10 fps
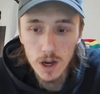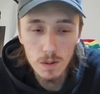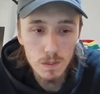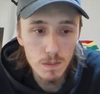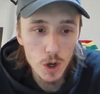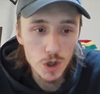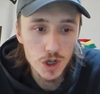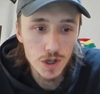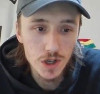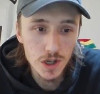
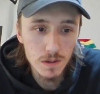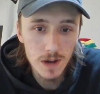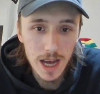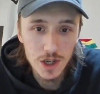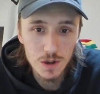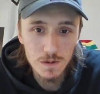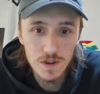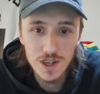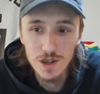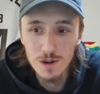motions and actual
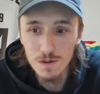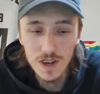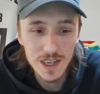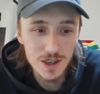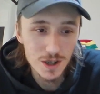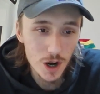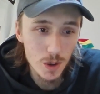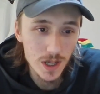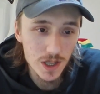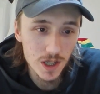physical things that
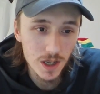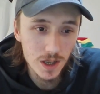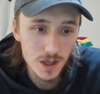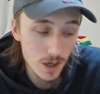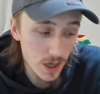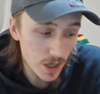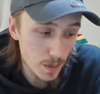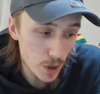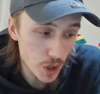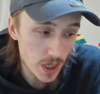go into
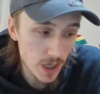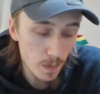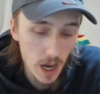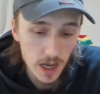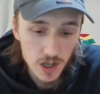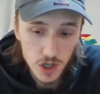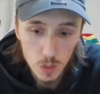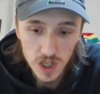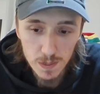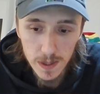pushing the players that
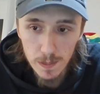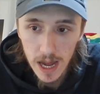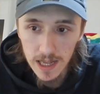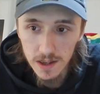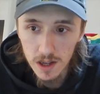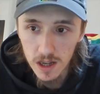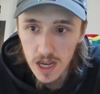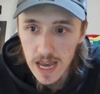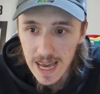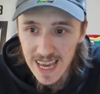would have been banned, that
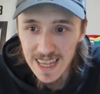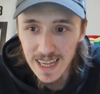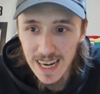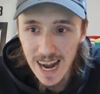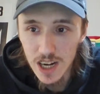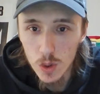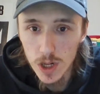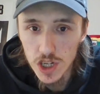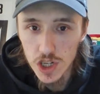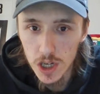in the
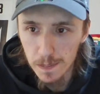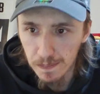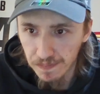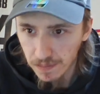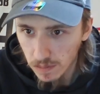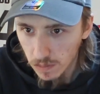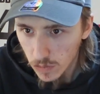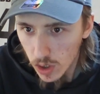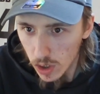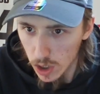language that
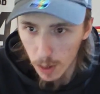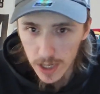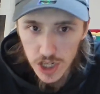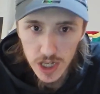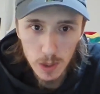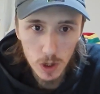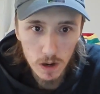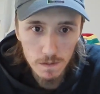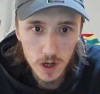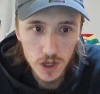initially when I
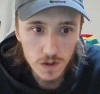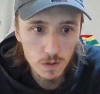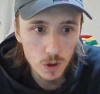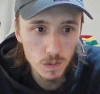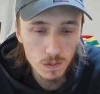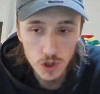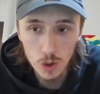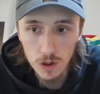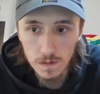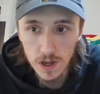first
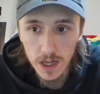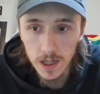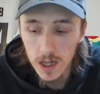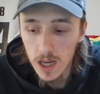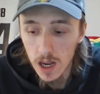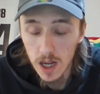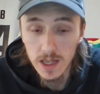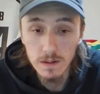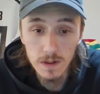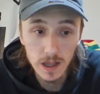saw the thing, I
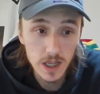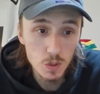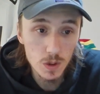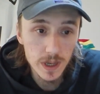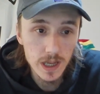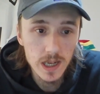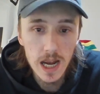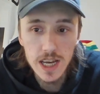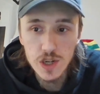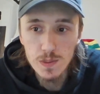didn't think this would be the
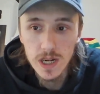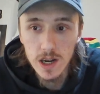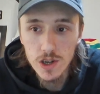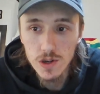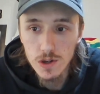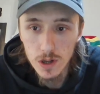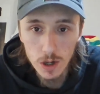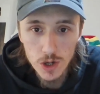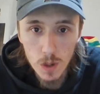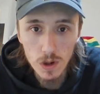case, but then
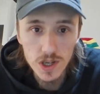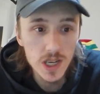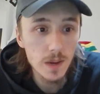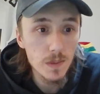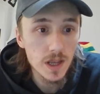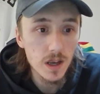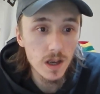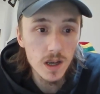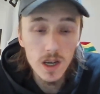someone sent me the